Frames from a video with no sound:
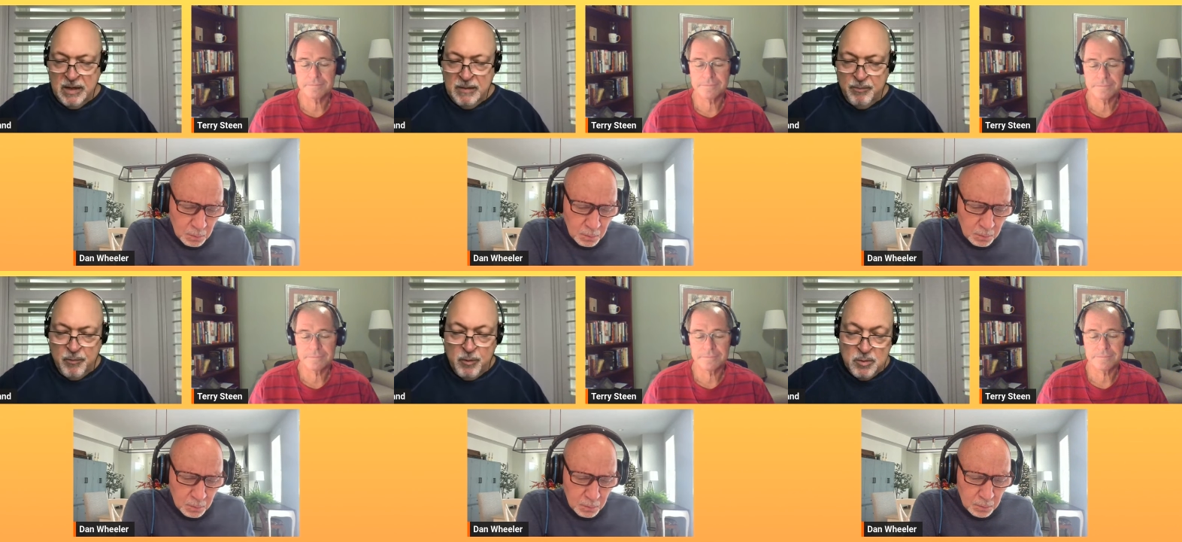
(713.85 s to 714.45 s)

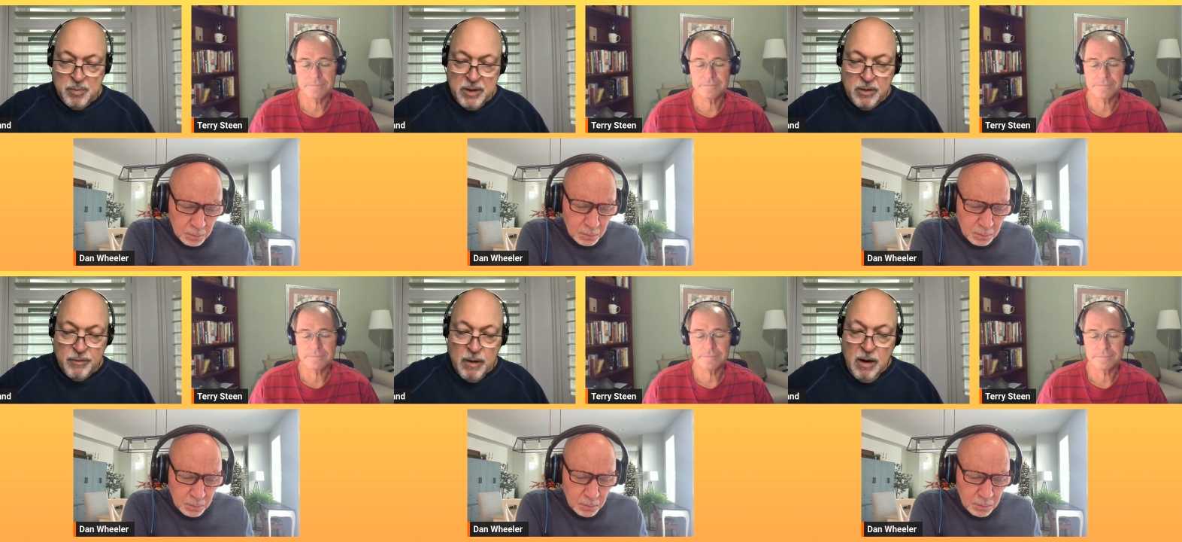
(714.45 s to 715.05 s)
Speaker 1: And First
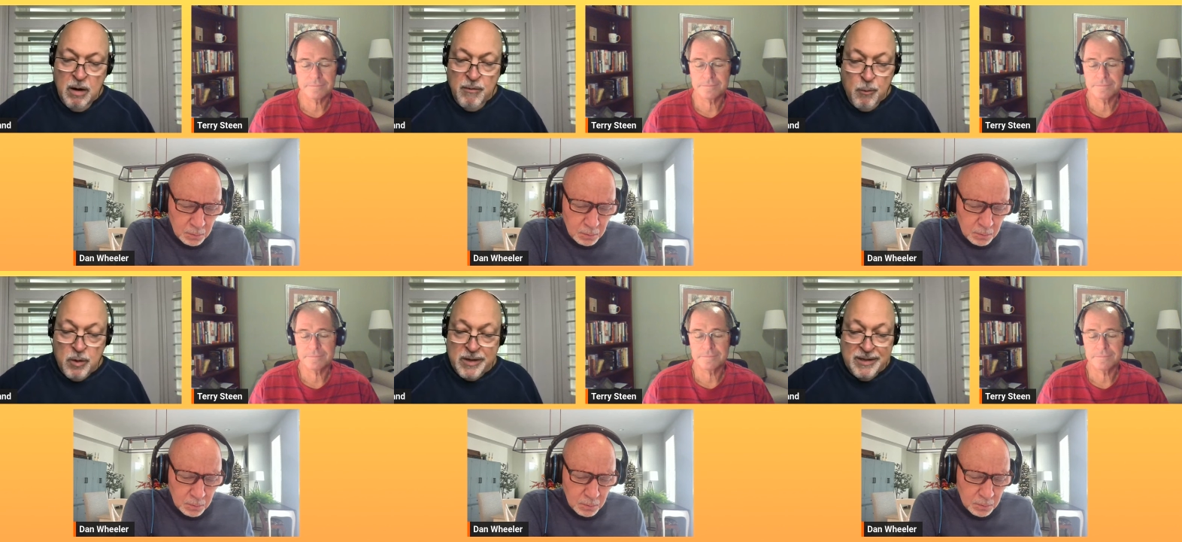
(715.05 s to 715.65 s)
Peter
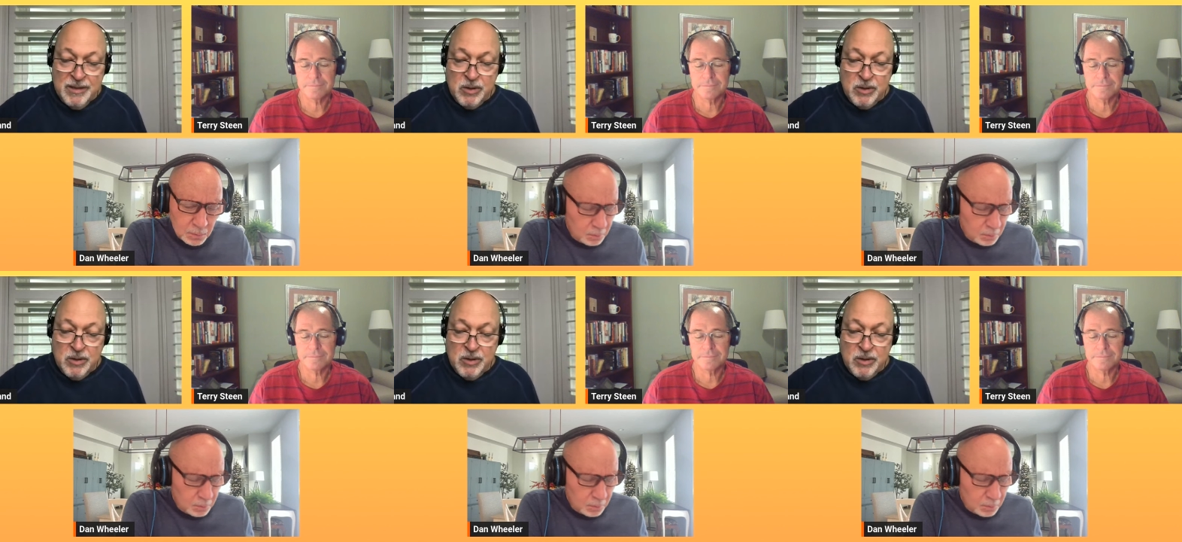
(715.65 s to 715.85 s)
4:10